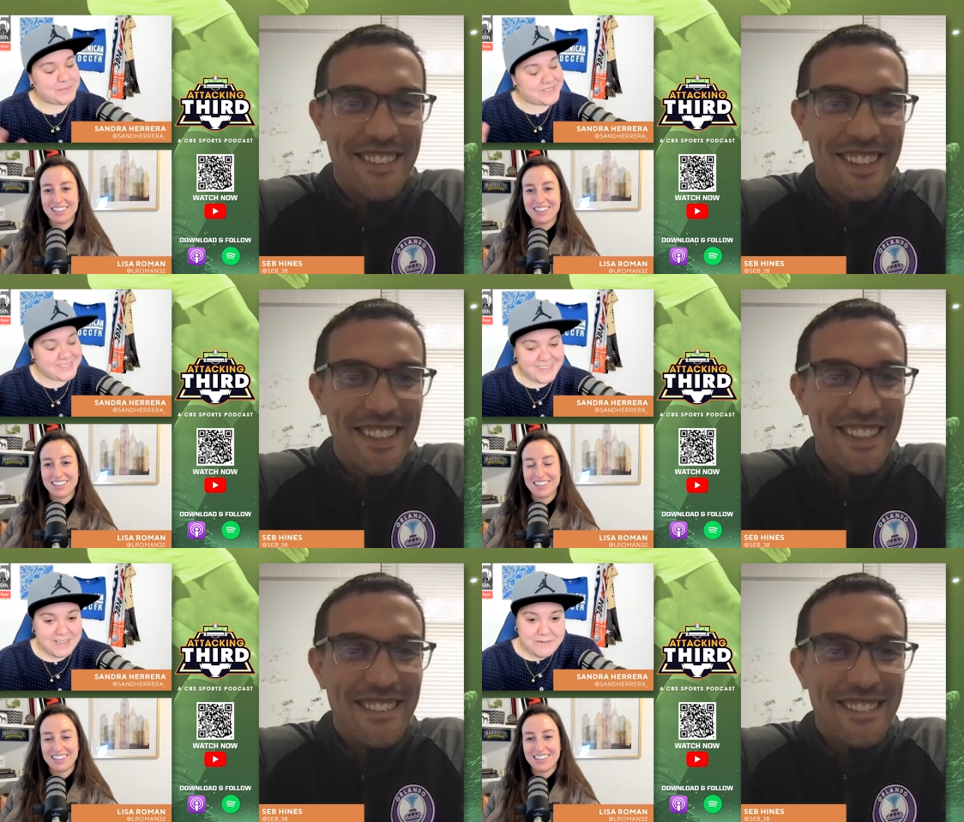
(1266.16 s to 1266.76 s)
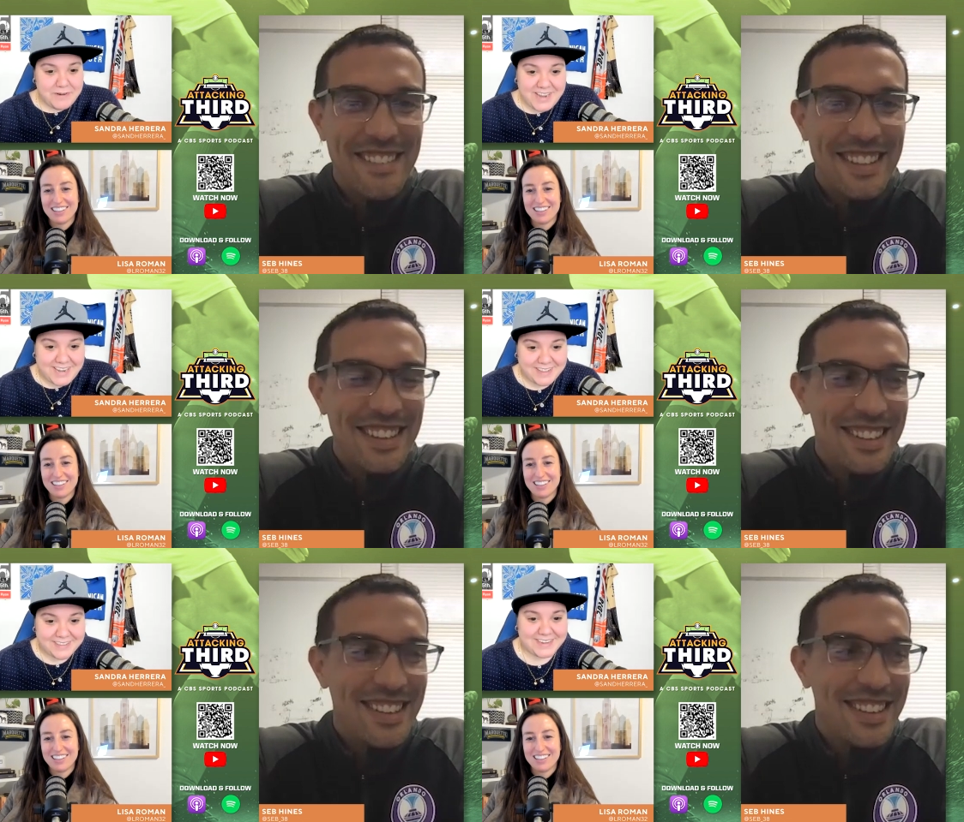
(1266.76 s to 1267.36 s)
Speaker 1: but you got
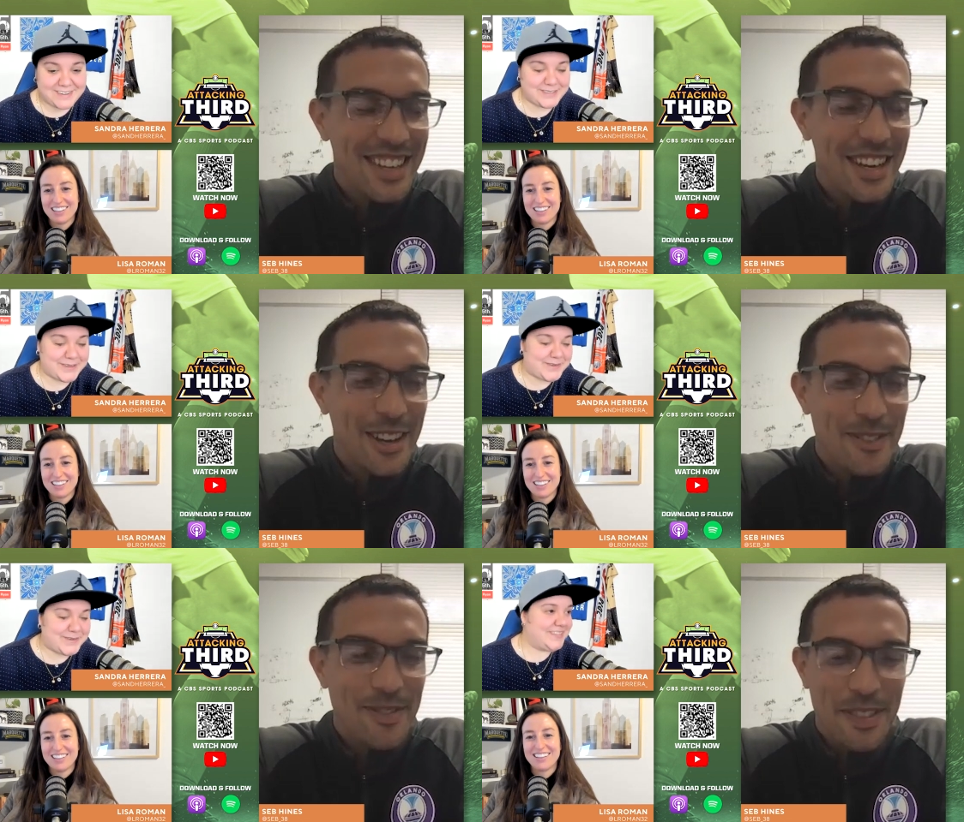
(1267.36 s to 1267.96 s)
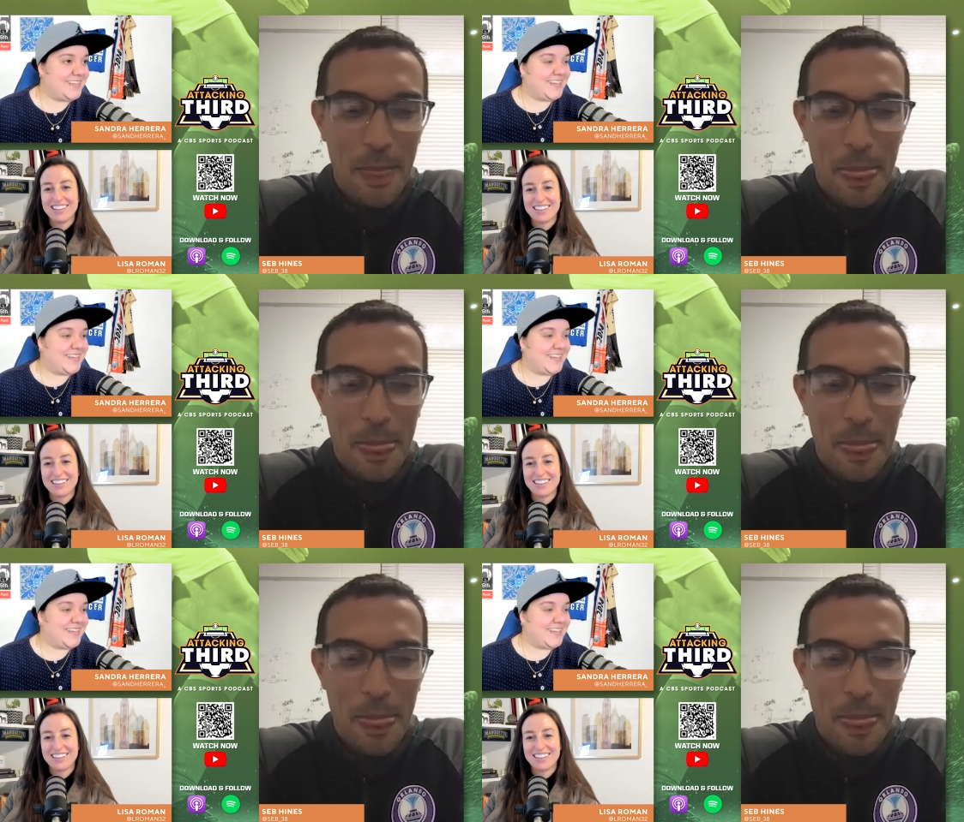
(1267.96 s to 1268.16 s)
variety out there, so